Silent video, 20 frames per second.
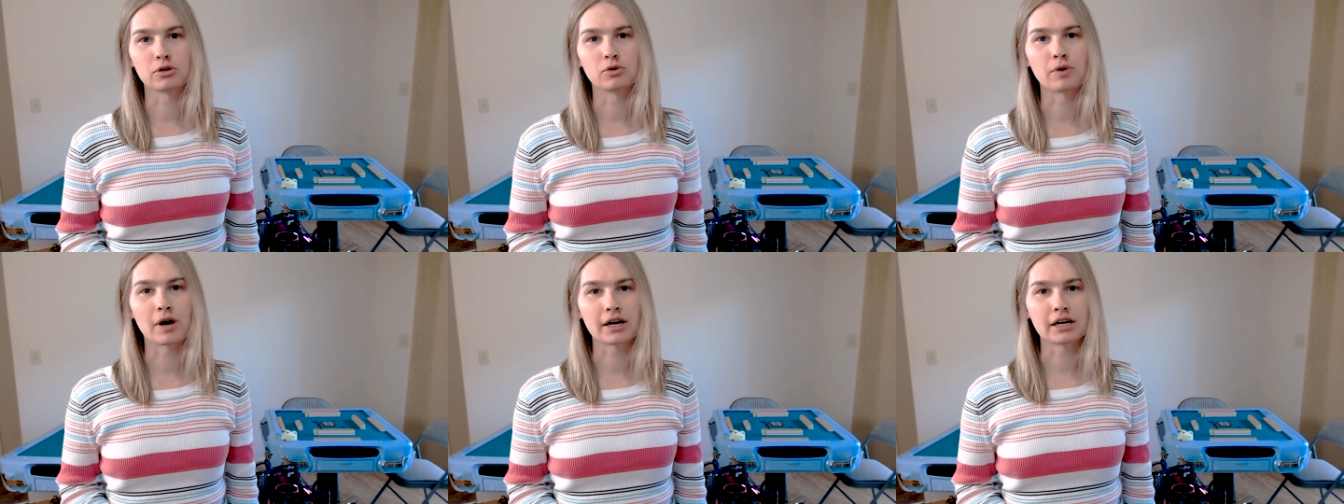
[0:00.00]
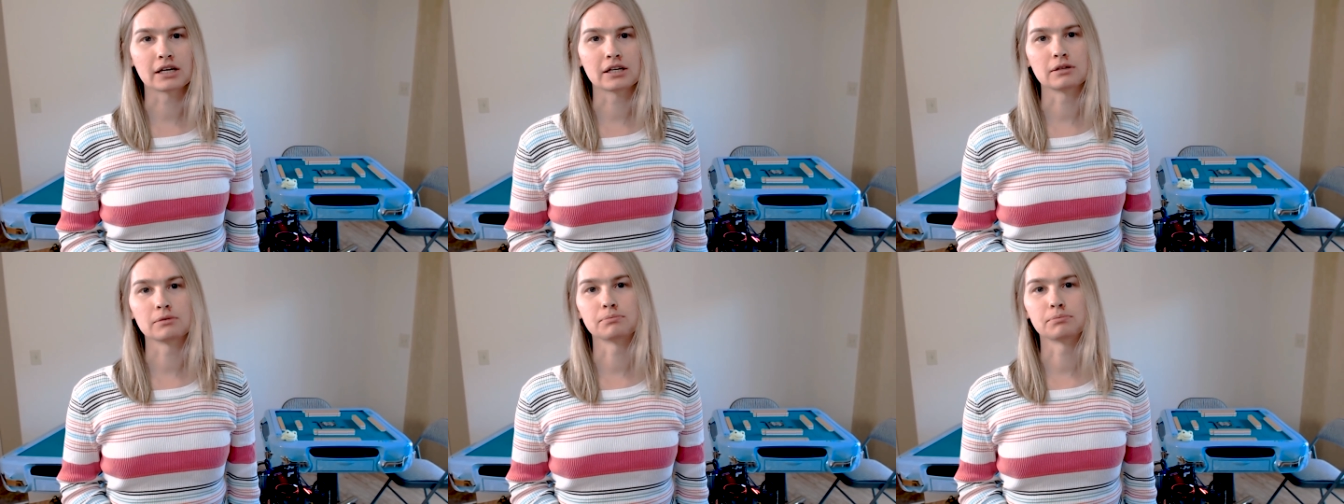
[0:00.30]

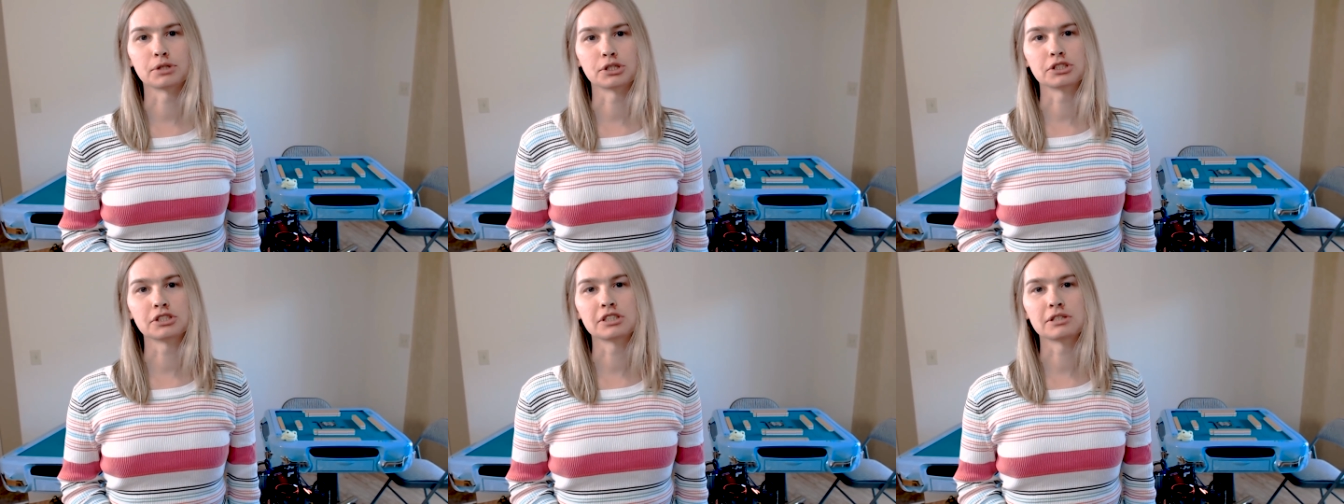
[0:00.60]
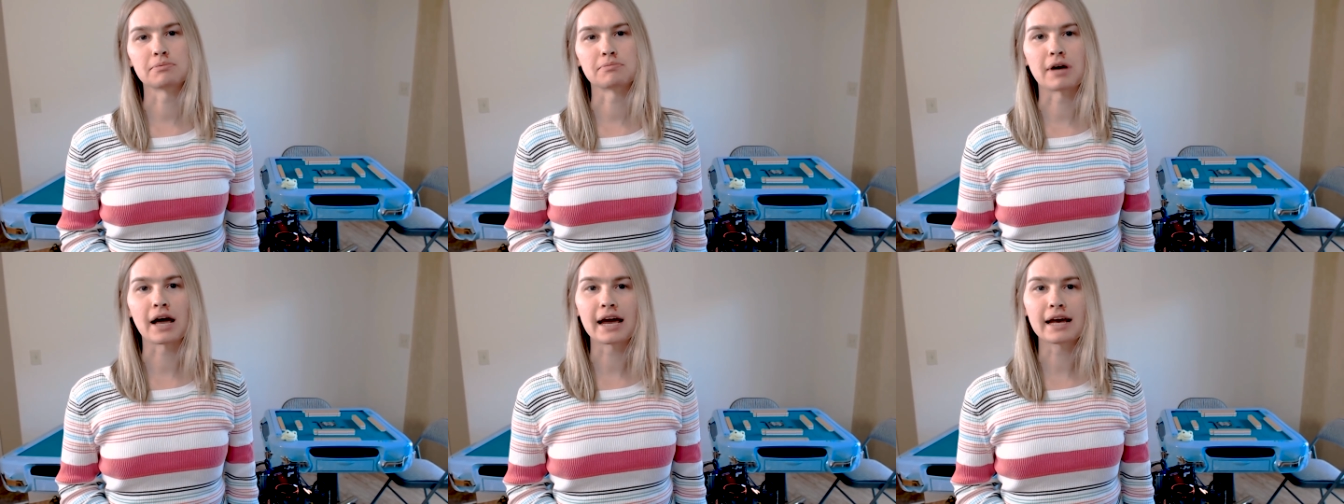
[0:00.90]
running burst
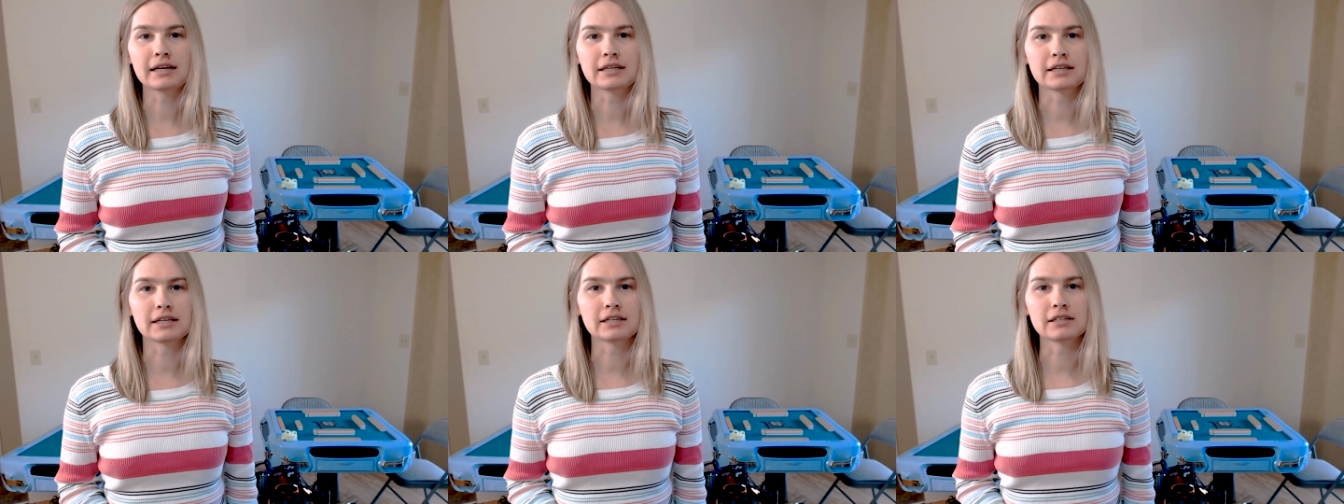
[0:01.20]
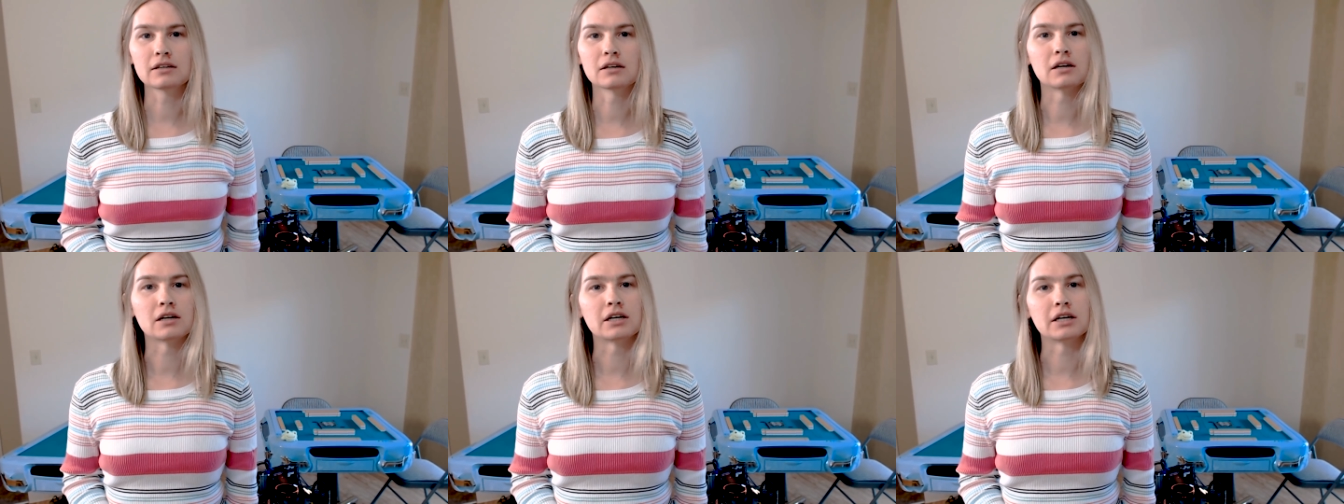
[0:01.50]
mining
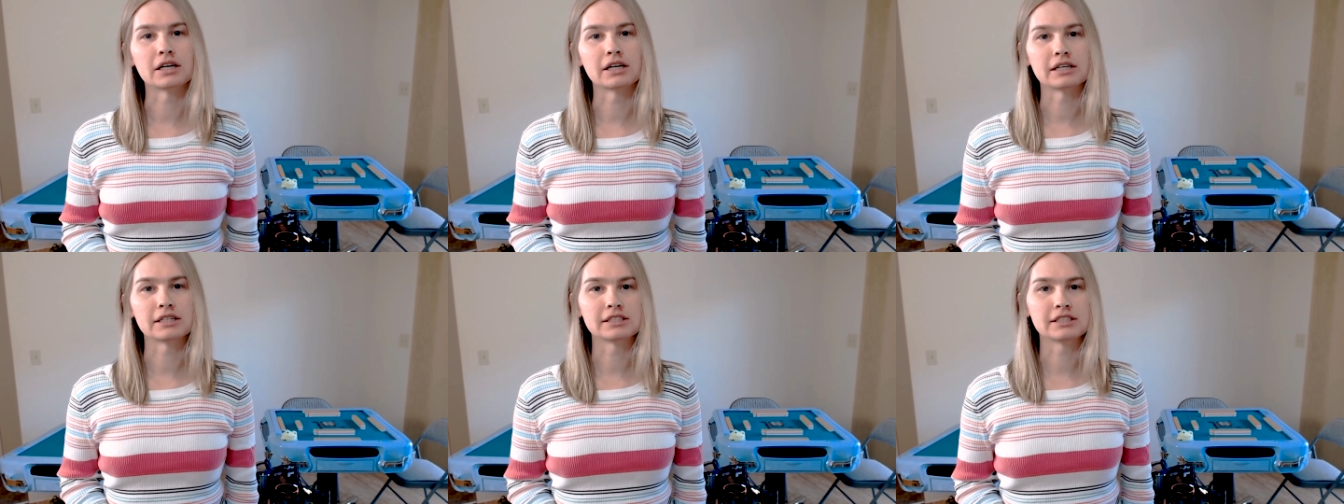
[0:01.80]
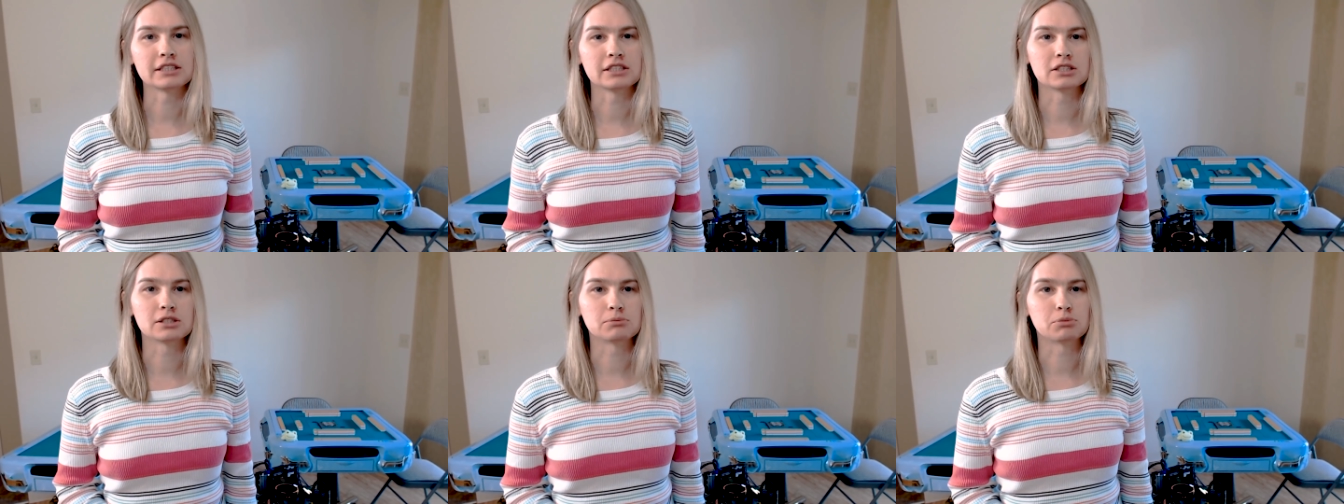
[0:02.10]
on
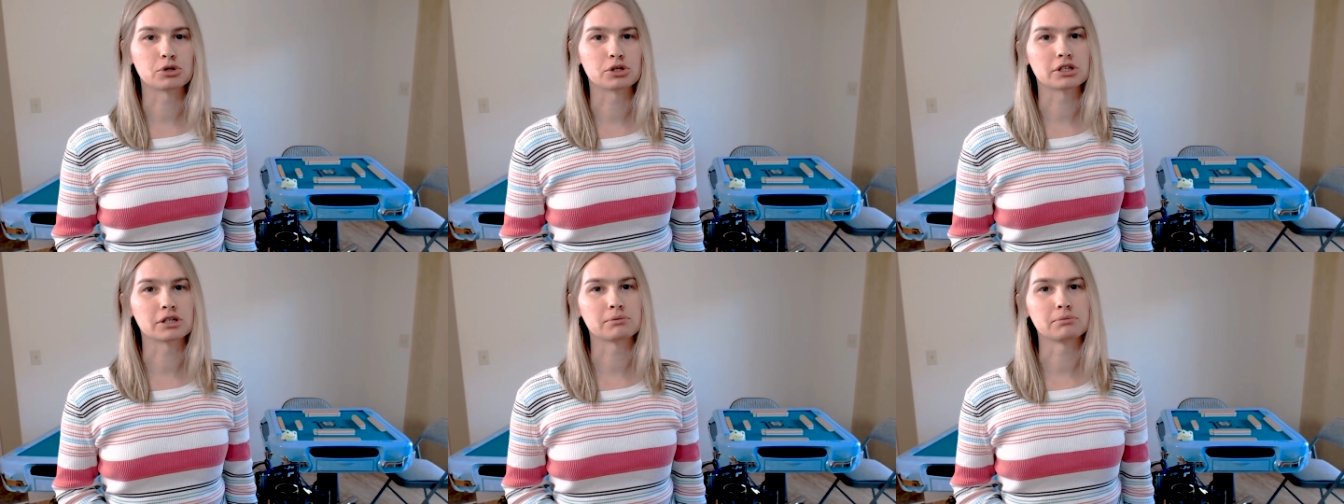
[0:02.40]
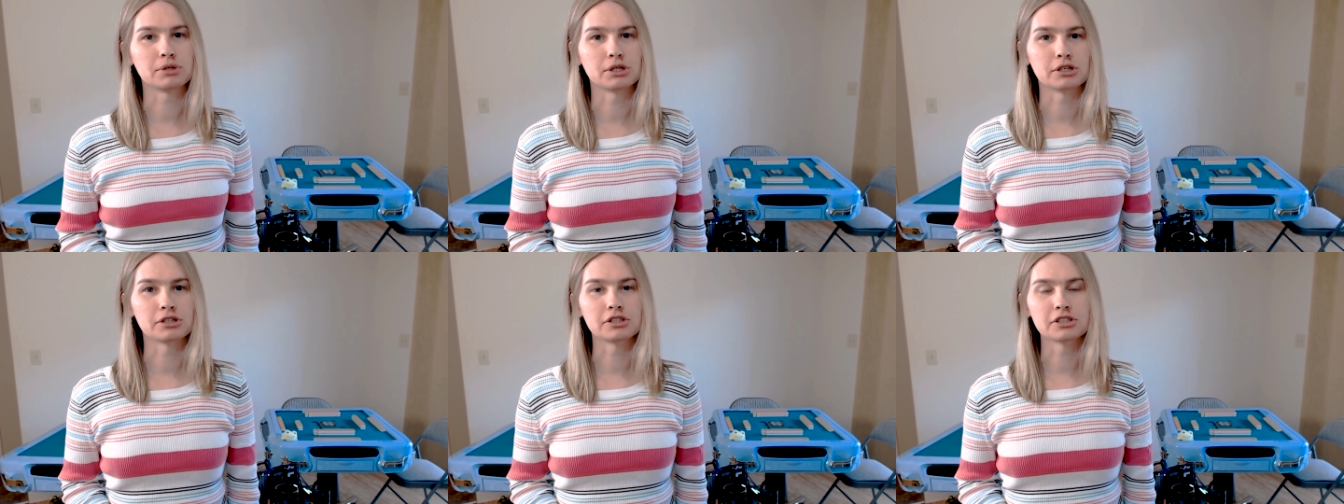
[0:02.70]
single board
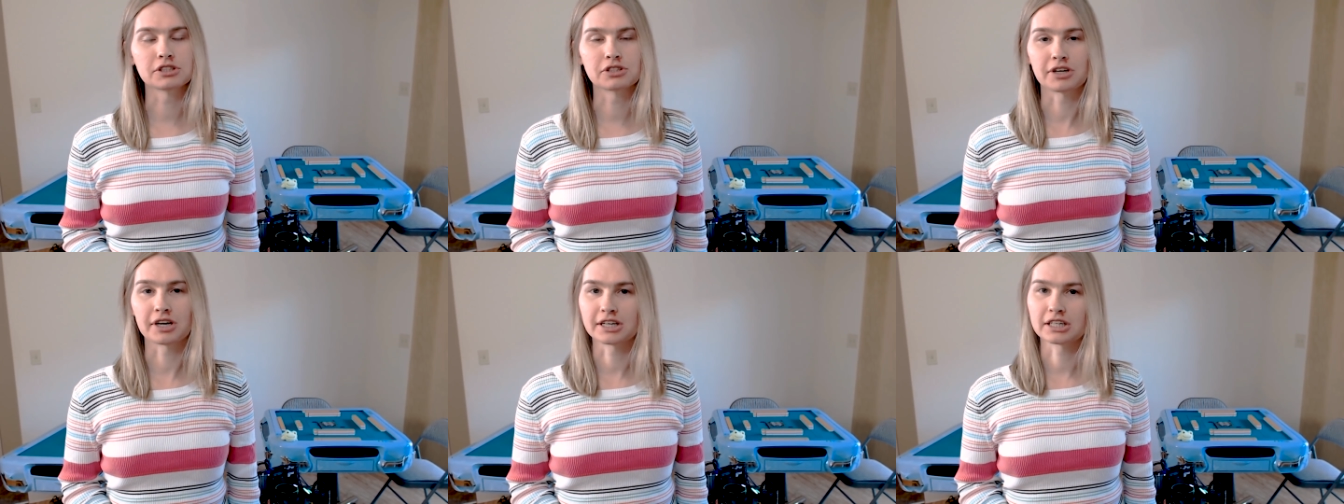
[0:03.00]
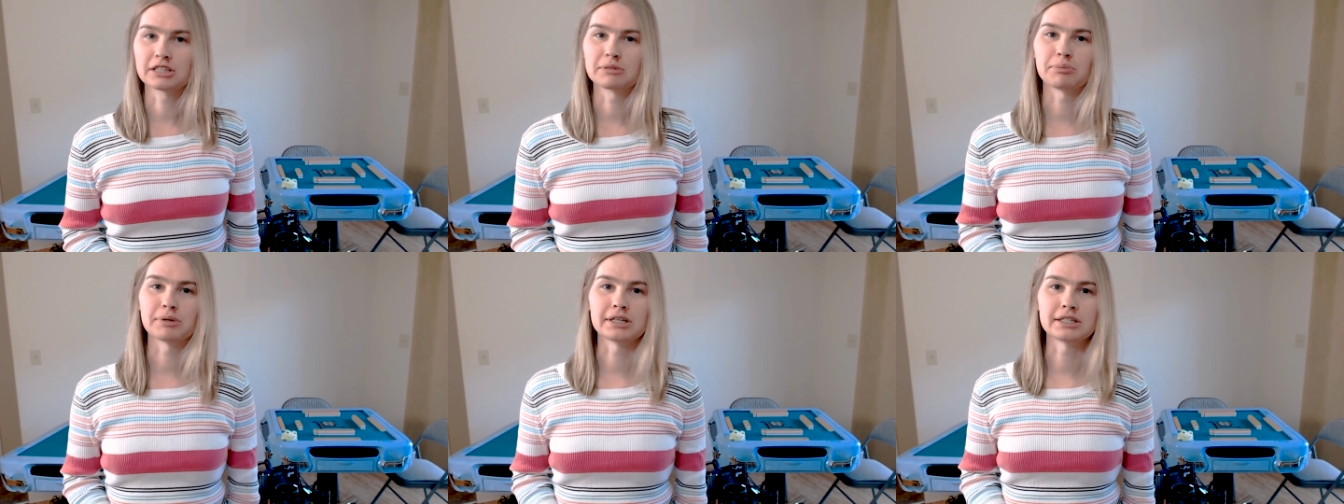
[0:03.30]
computers or
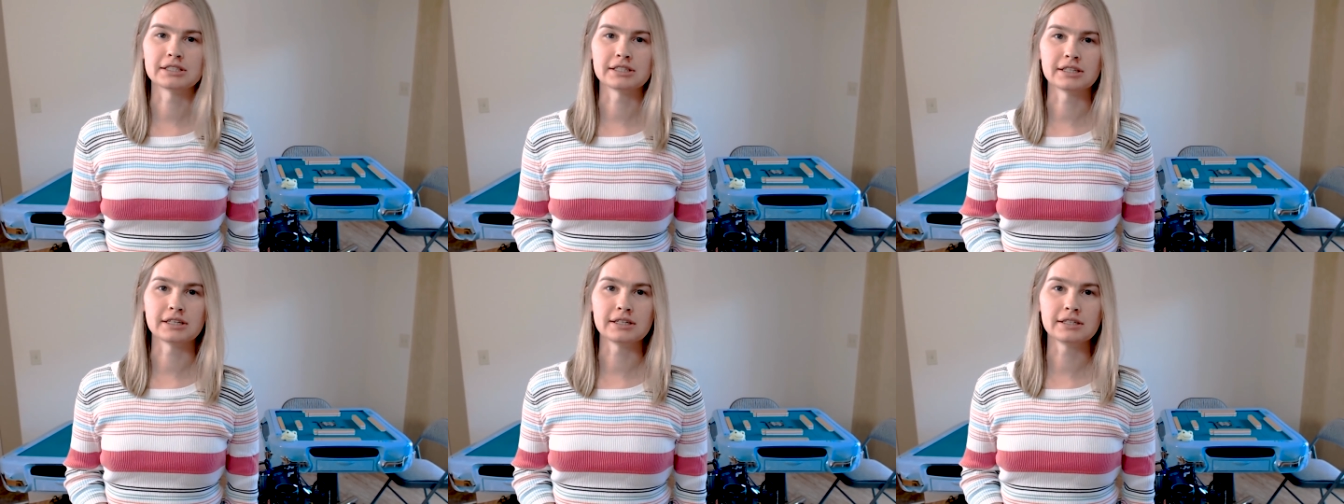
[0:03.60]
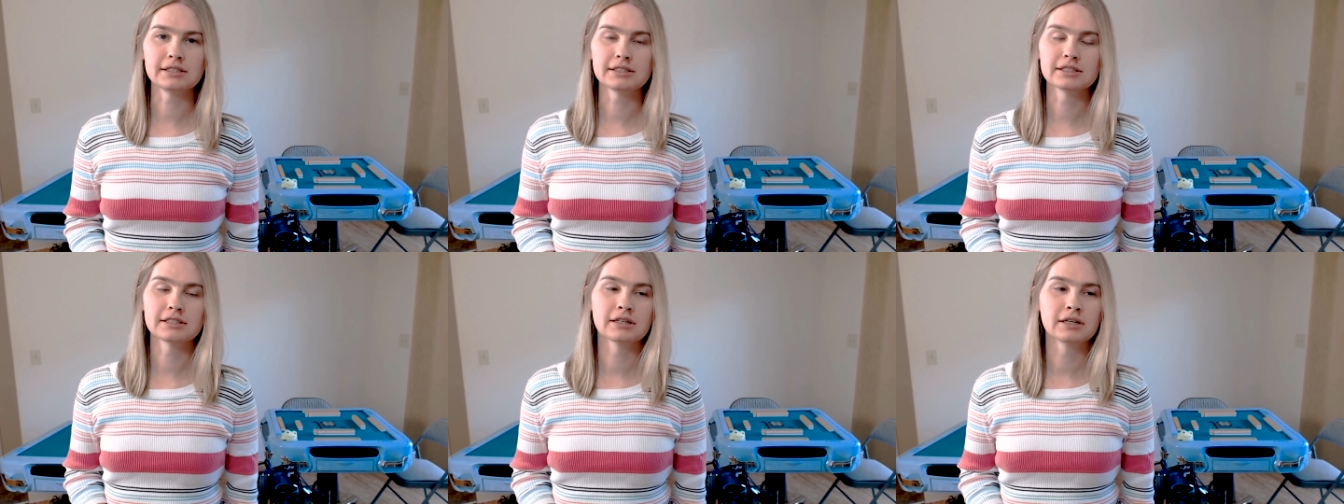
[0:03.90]

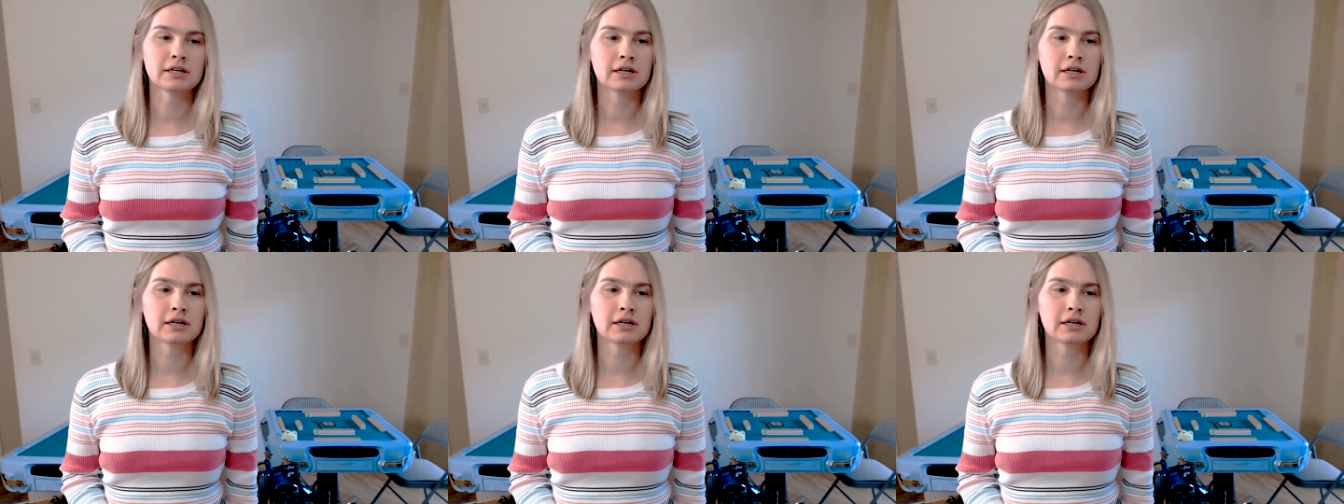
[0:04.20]
SBCs.